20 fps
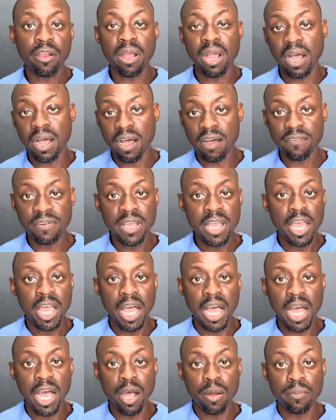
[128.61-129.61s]
of
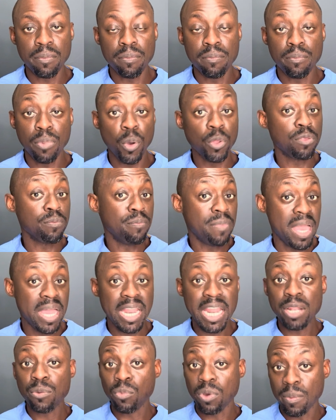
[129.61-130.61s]
both men
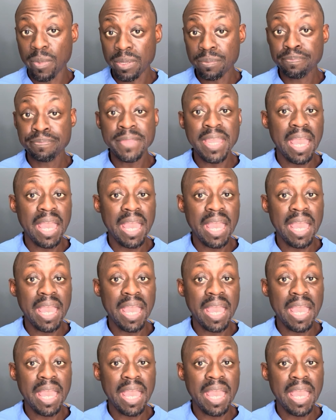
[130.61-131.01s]
and women.